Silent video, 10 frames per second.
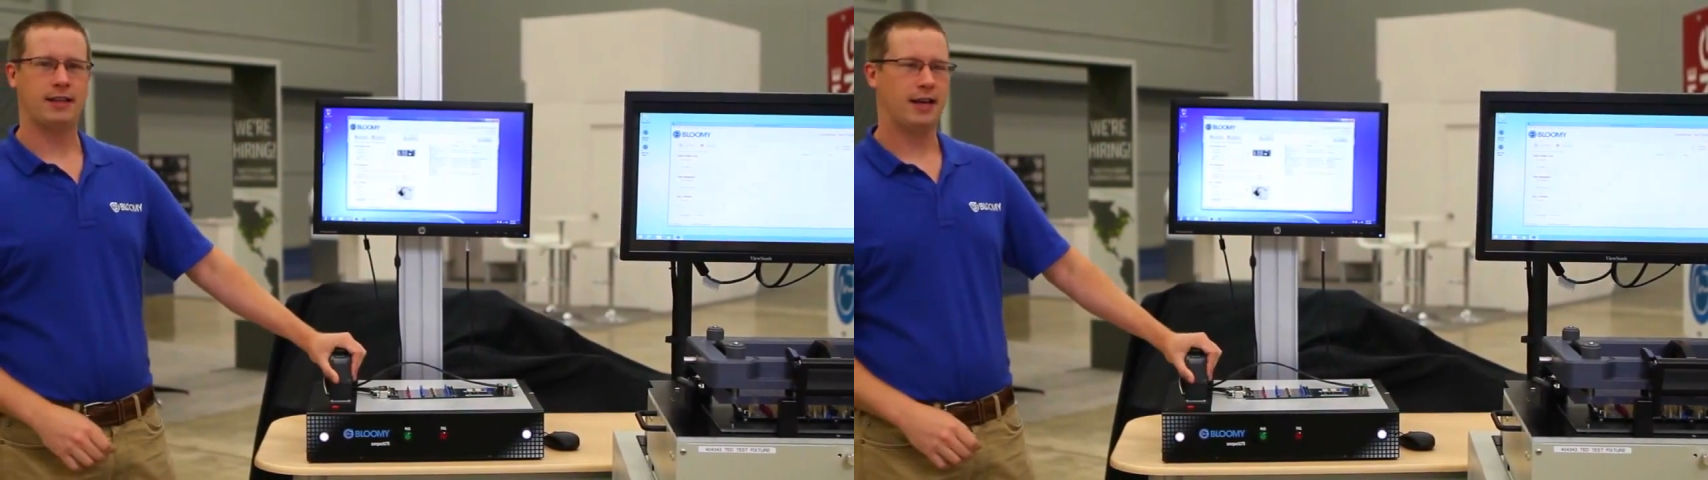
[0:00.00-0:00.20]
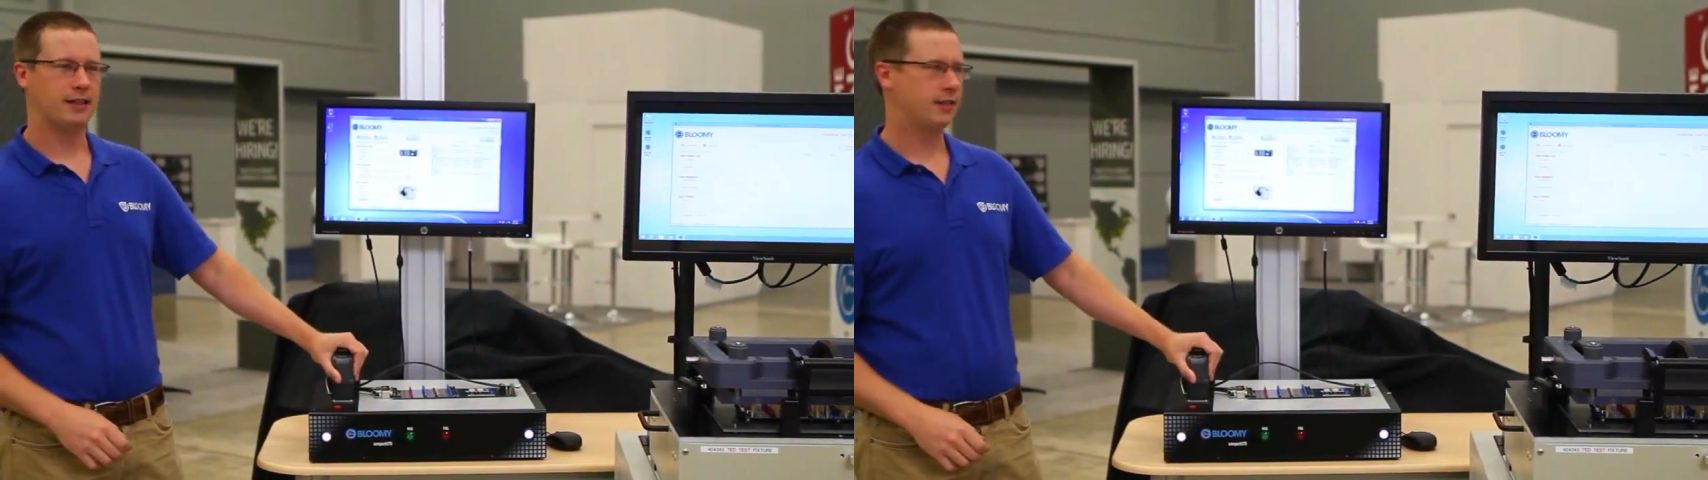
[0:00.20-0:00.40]

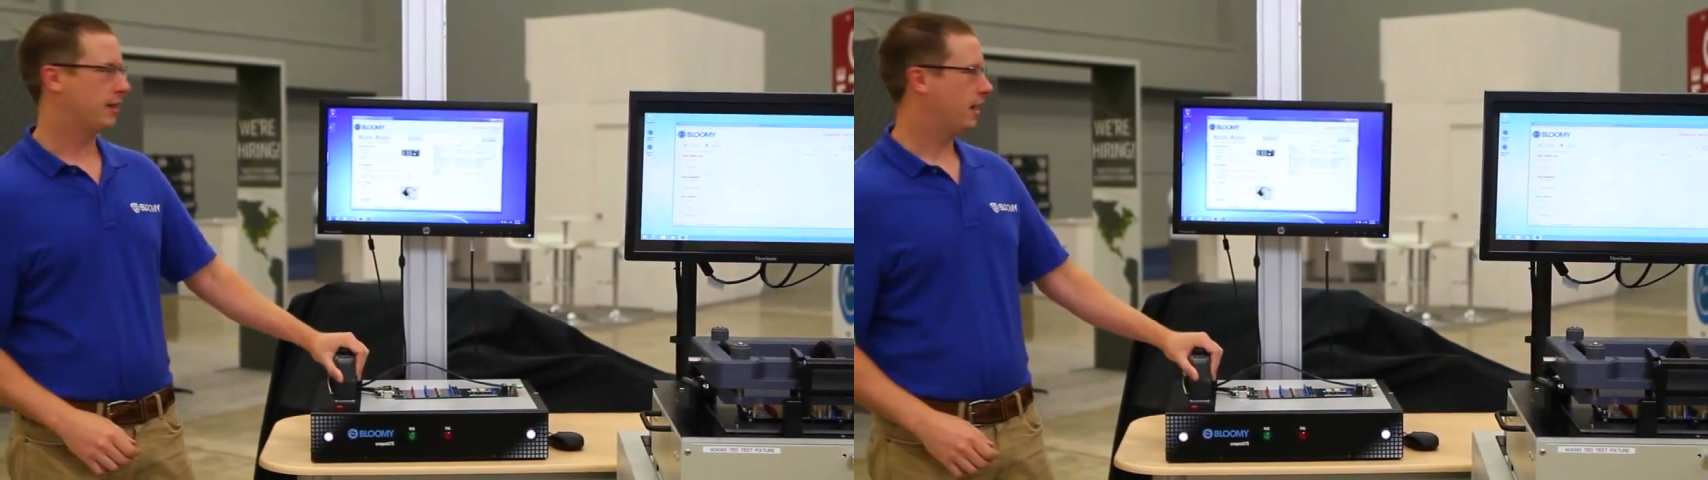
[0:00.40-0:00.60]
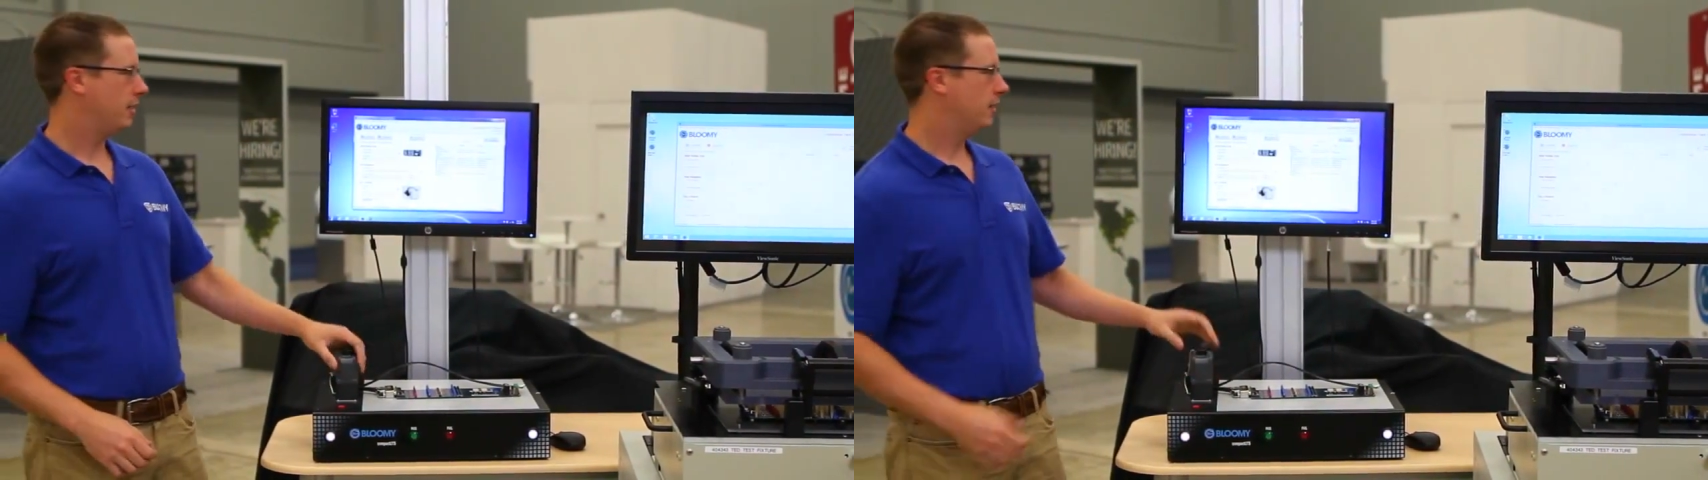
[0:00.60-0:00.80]
the
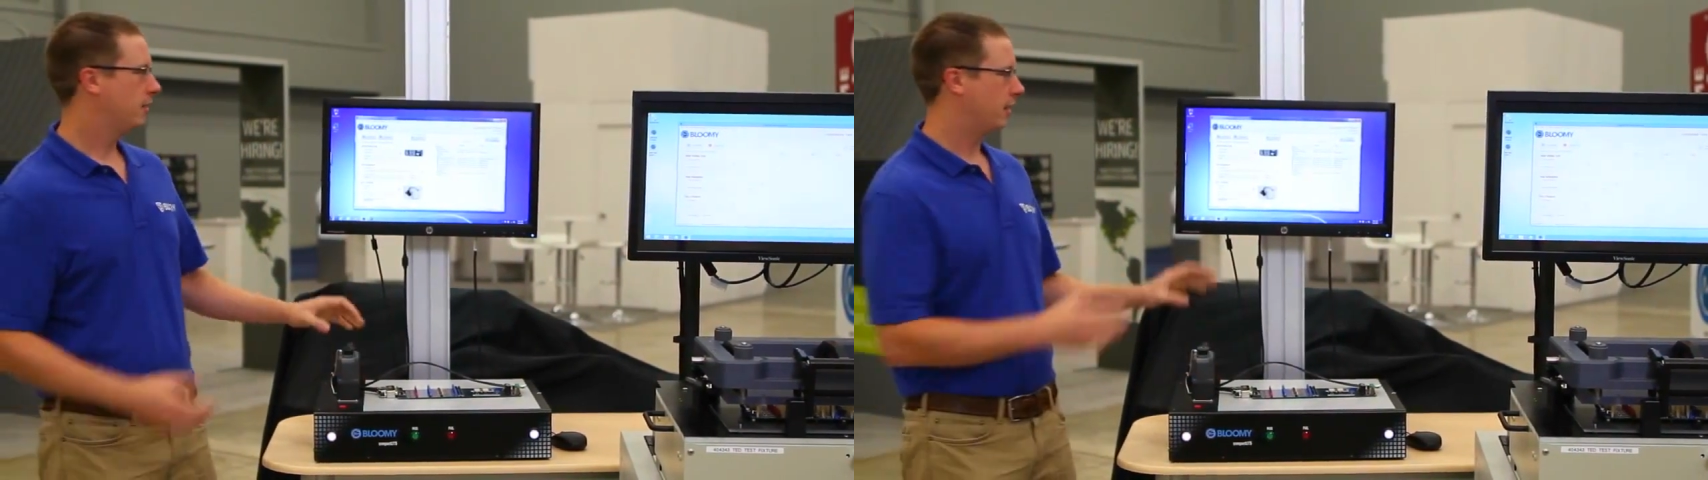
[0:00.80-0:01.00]
ITA